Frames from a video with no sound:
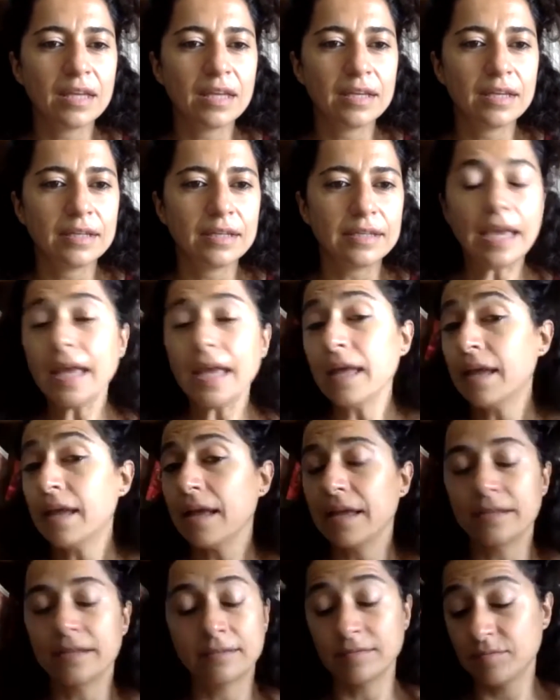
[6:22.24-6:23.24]
Yeah,
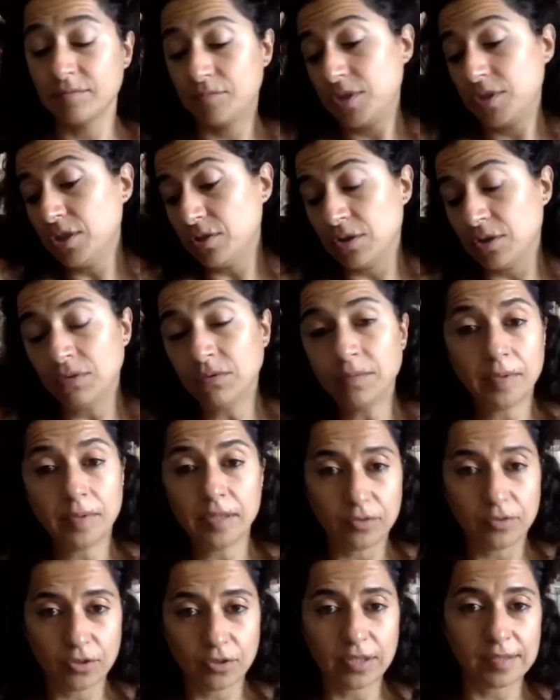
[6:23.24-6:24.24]
and it
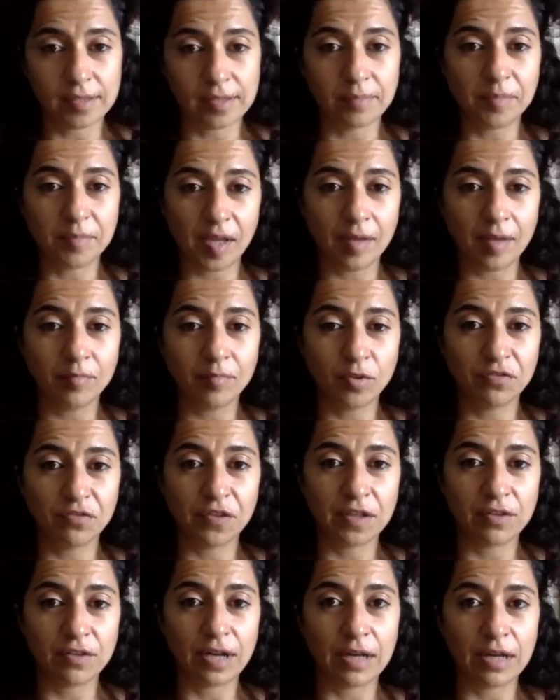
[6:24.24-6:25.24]
took us some time to
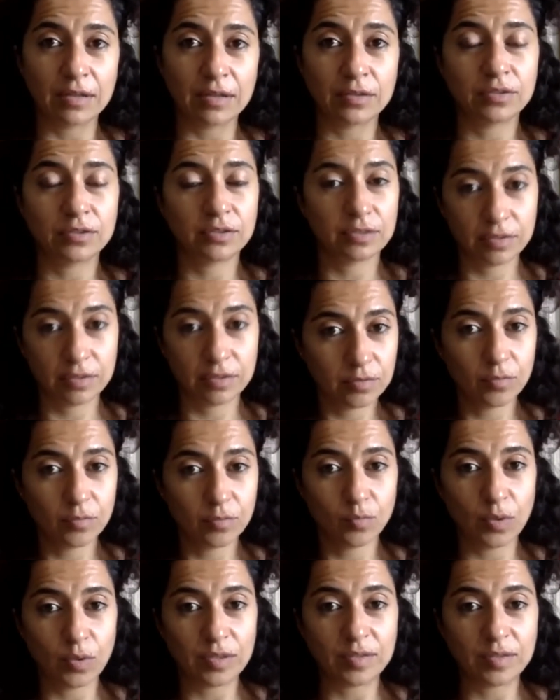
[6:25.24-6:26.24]
figure out
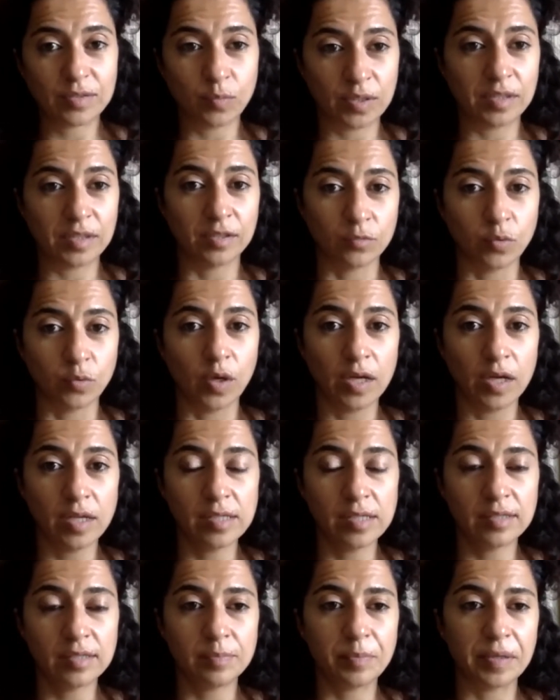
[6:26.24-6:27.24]
what it
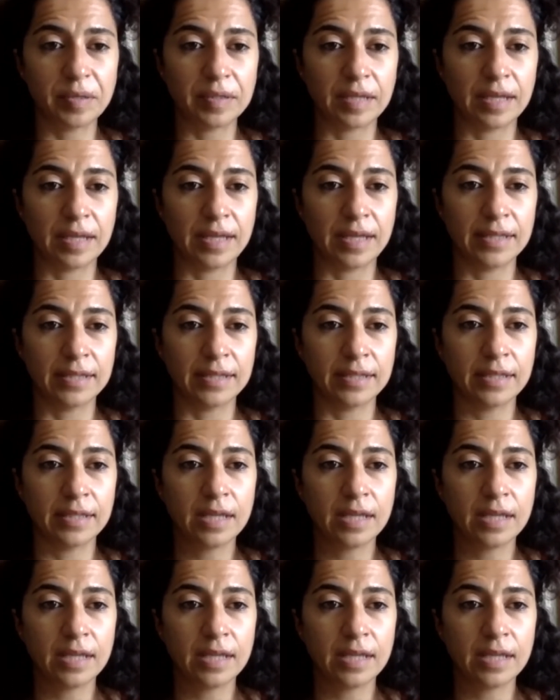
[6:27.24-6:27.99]
was, but then